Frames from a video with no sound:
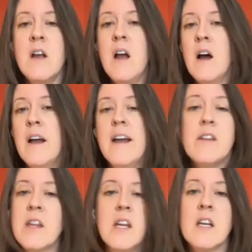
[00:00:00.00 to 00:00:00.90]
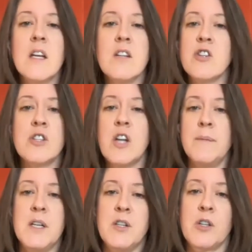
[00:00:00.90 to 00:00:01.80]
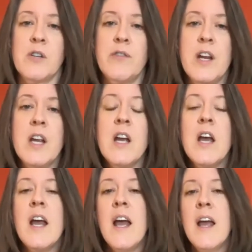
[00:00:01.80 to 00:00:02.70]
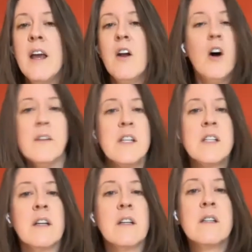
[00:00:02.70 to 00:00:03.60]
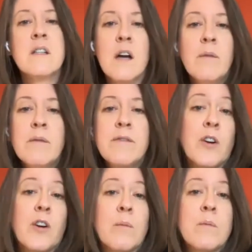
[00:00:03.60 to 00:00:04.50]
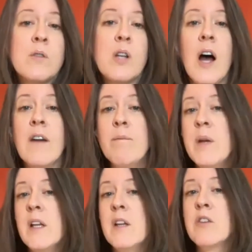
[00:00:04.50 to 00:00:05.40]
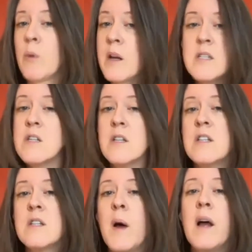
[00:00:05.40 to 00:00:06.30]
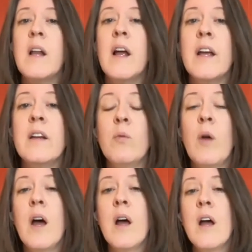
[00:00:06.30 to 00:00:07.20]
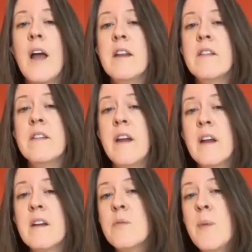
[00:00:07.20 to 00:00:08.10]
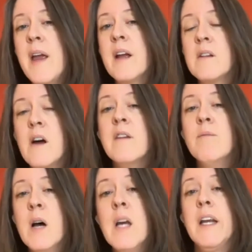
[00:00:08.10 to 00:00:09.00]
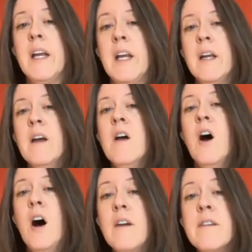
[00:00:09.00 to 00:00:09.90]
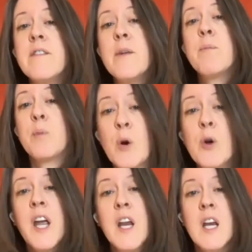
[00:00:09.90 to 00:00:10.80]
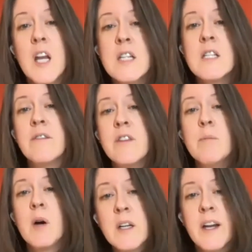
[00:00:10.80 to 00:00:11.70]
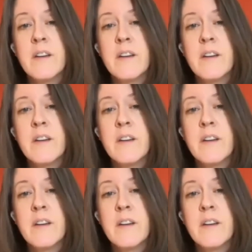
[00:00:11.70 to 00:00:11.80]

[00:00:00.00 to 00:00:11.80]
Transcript: Everything is just topsy-turvy. And all of a sudden, some firms have been thrust into the spotlight and stand to make a lot of money off of the brokenness of the market.